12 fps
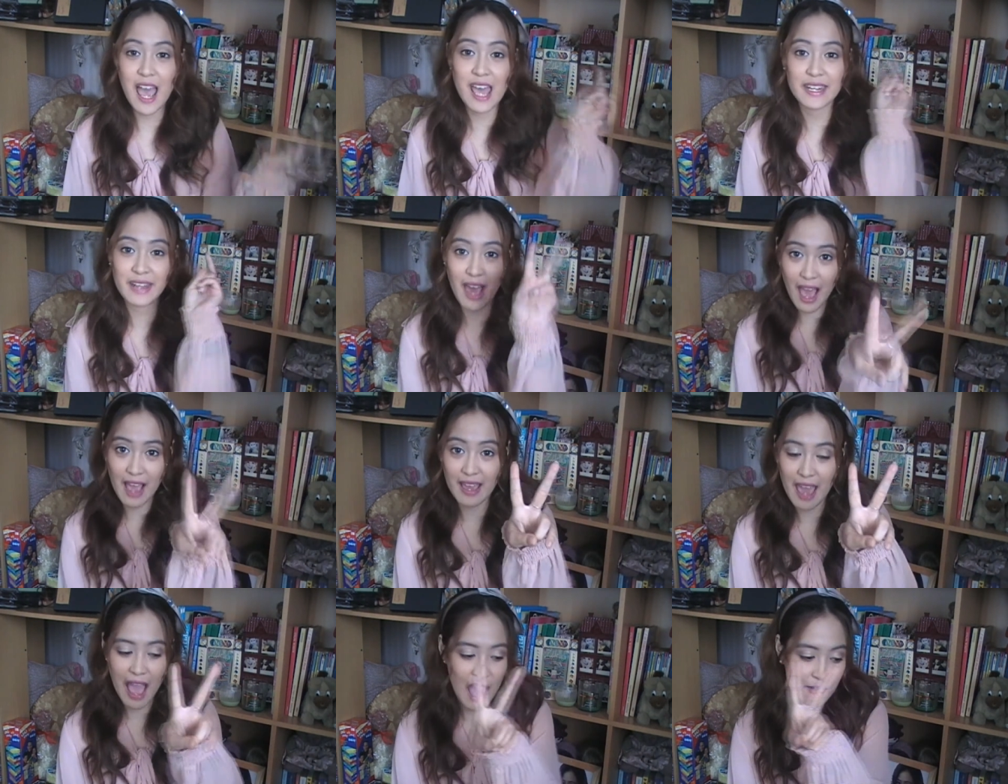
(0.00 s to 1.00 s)
And
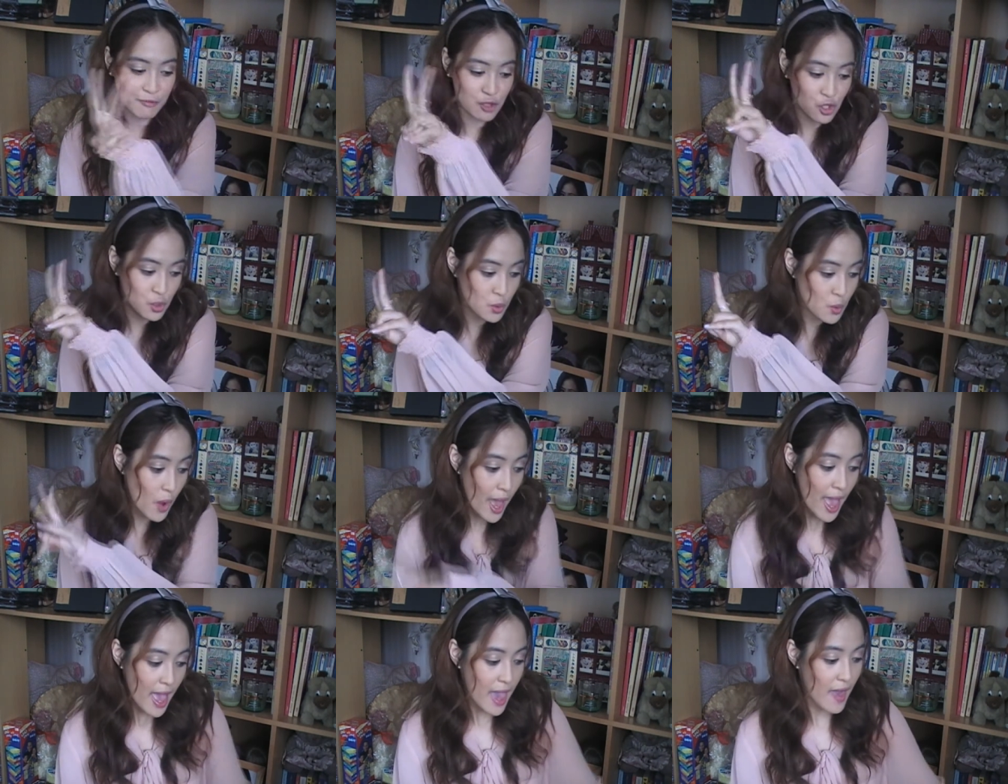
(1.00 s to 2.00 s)
I have two,
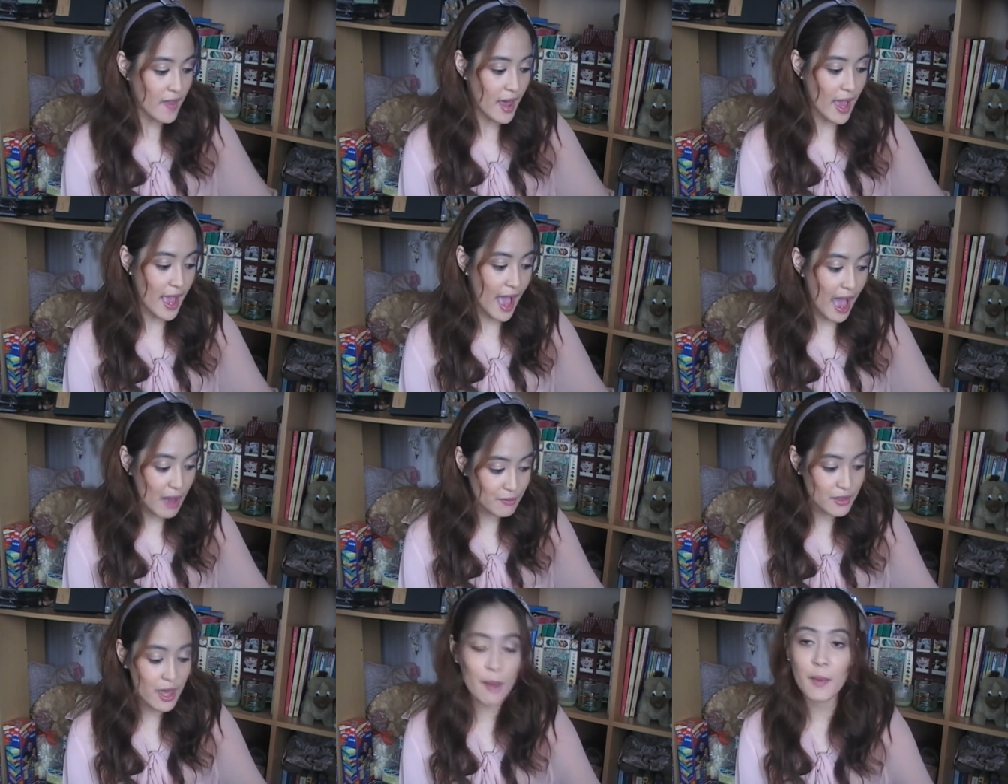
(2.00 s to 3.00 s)
and I
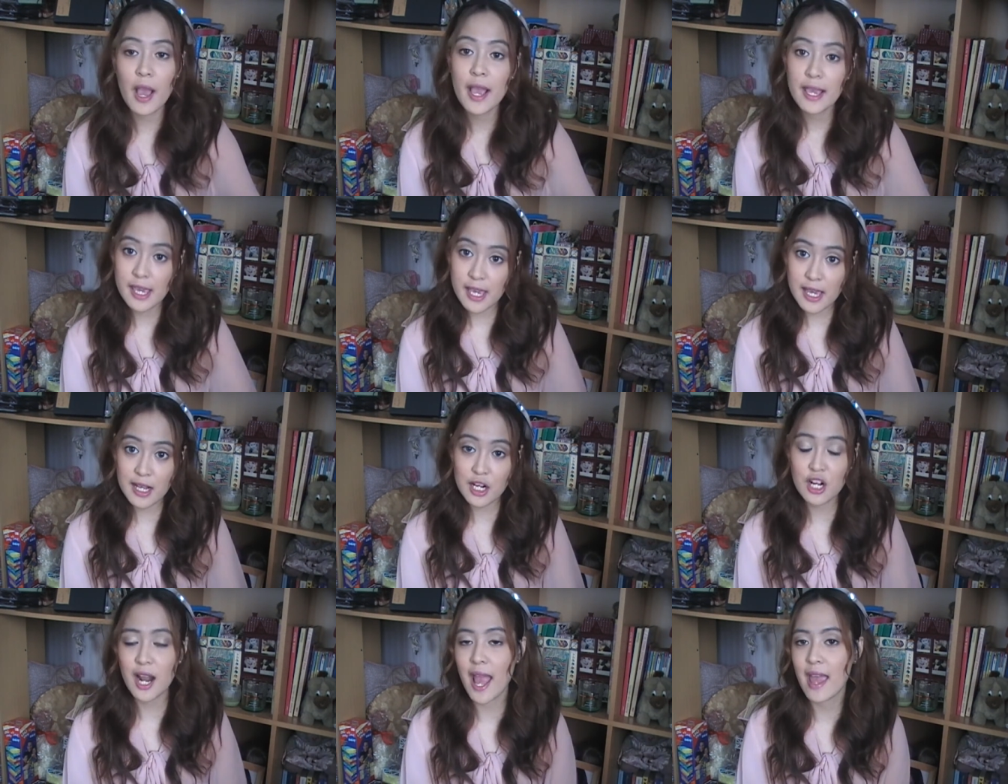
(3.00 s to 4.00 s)
have them
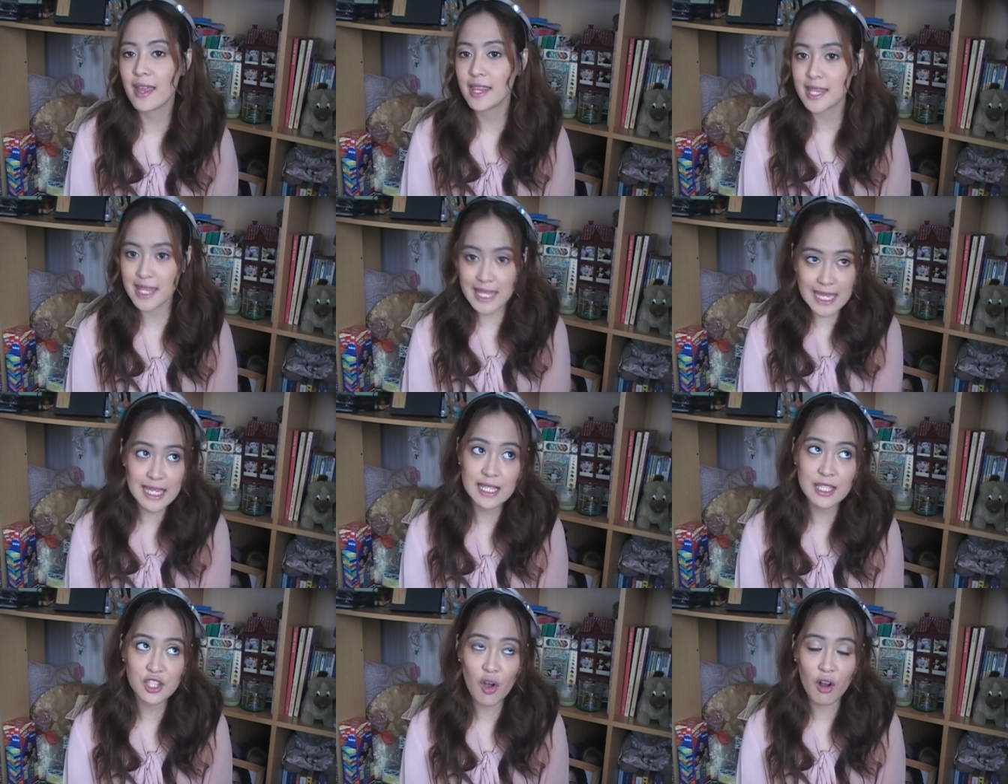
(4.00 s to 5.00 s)
here, and
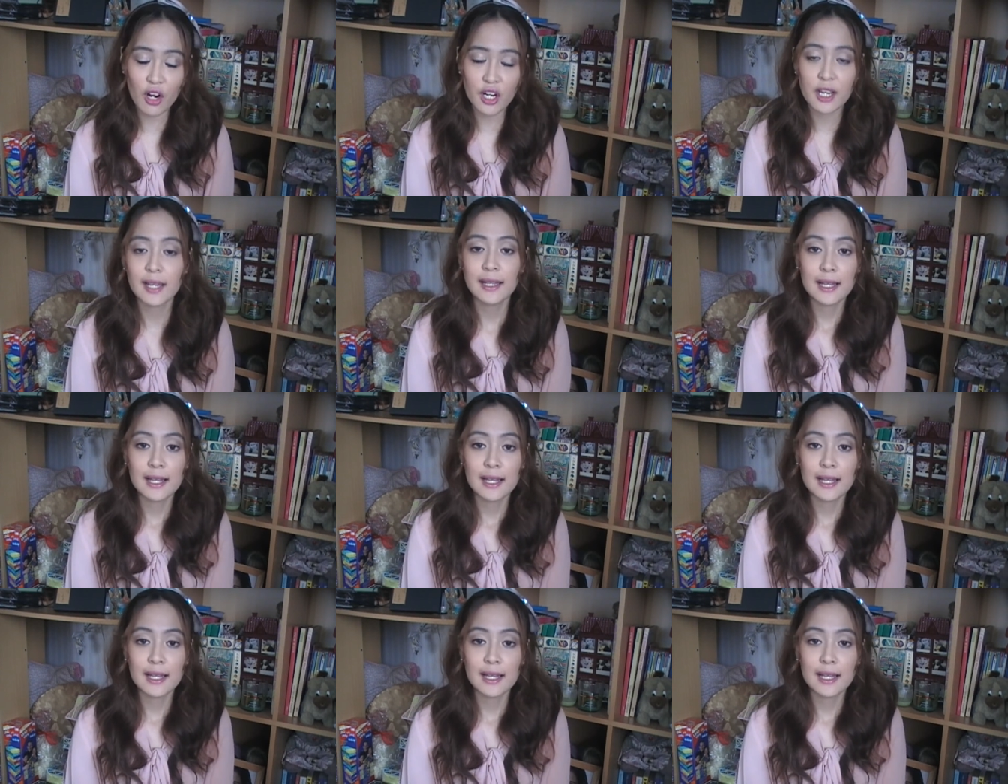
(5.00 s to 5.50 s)
these are